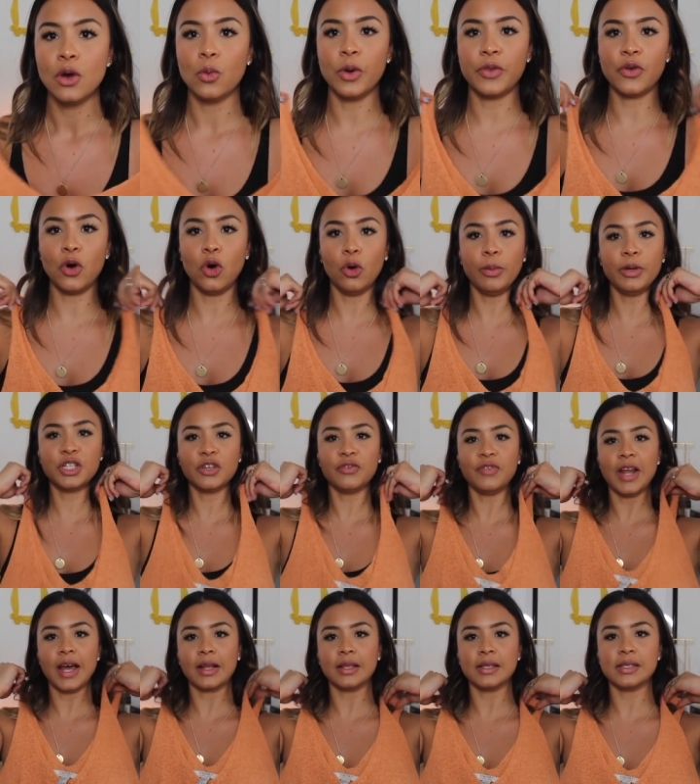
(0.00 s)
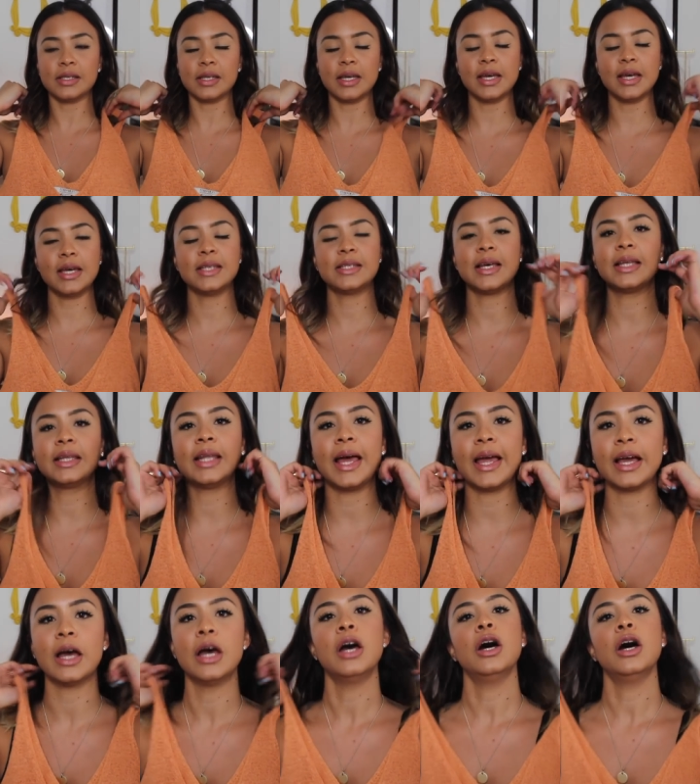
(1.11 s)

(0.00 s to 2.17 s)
with a whole bunch of necklaces and like